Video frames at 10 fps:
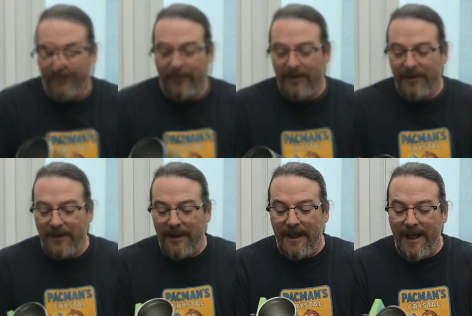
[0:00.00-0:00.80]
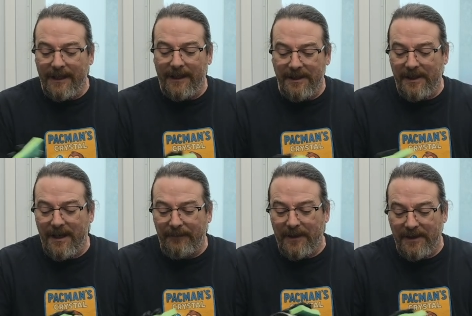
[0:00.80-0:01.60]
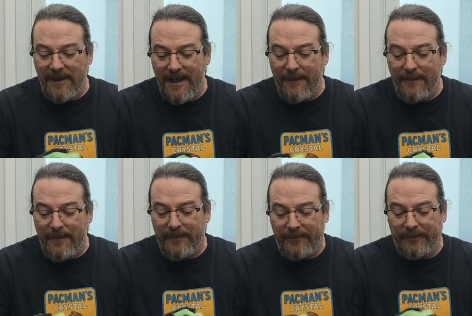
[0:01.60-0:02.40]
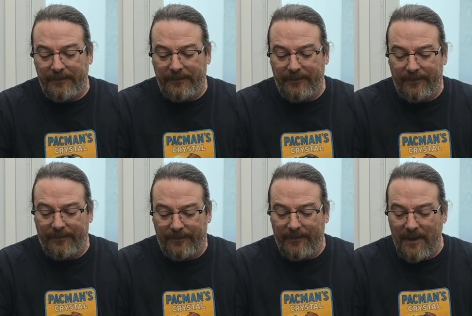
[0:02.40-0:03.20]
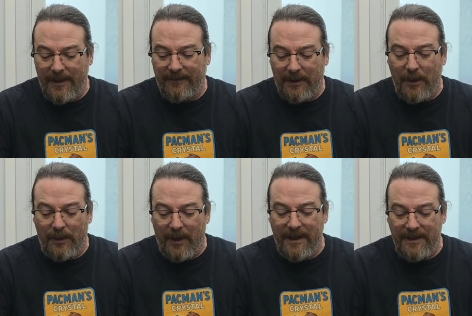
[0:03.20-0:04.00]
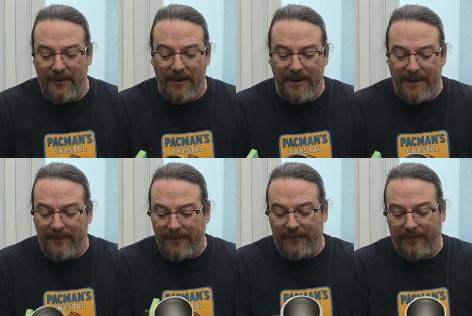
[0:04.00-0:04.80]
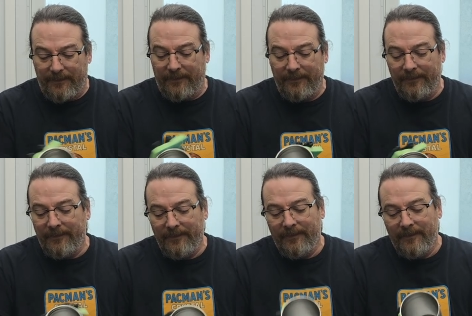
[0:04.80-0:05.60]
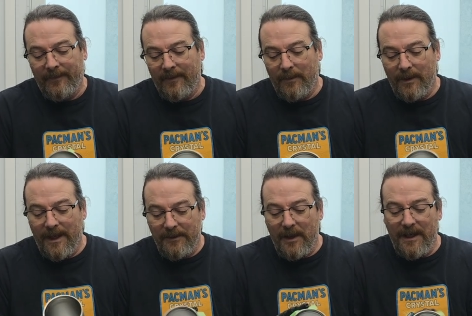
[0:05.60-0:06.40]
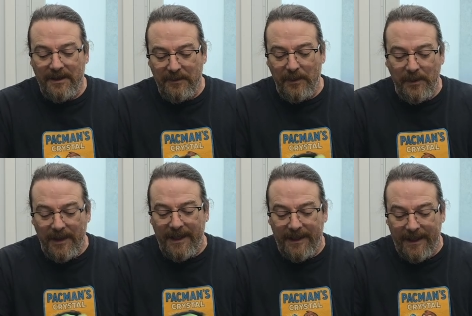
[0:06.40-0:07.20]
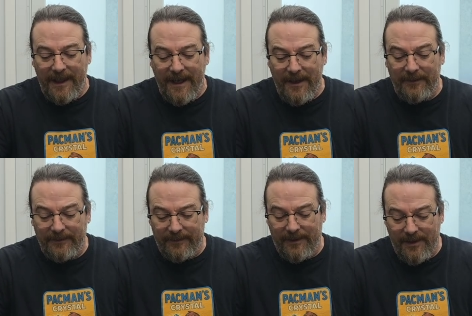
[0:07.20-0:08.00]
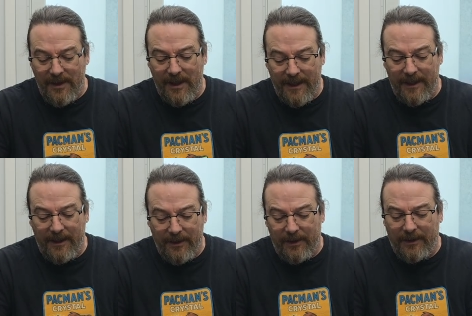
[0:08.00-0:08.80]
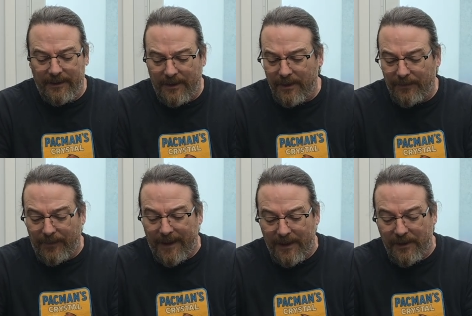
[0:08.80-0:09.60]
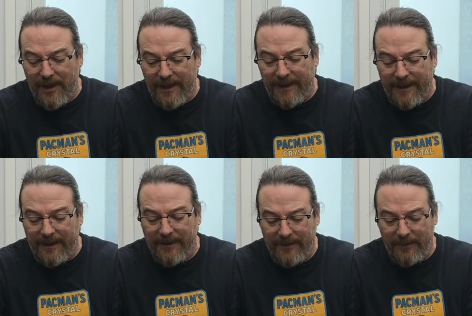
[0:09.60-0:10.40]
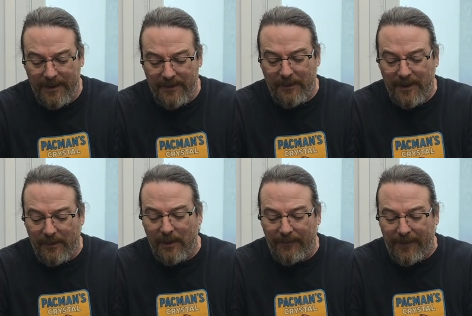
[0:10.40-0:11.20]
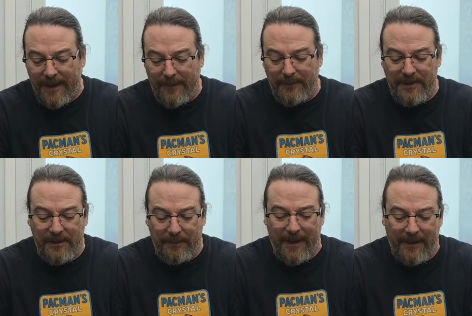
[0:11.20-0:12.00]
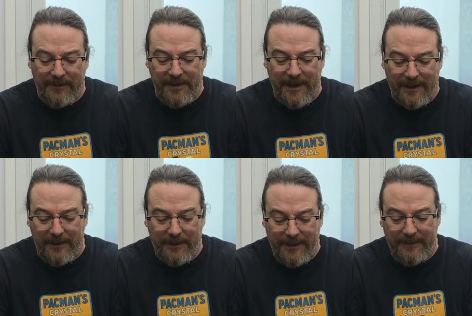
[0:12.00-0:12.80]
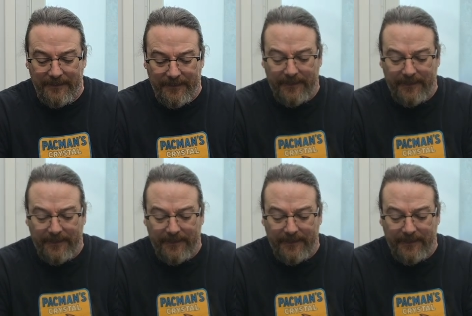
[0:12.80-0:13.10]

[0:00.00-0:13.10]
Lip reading: We're just going to lightly scuff this up. Don't have to go crazy with it. We're not trying to smooth anything out. It's already a good finish on here. We just want to rough it up so the paint will stick to it.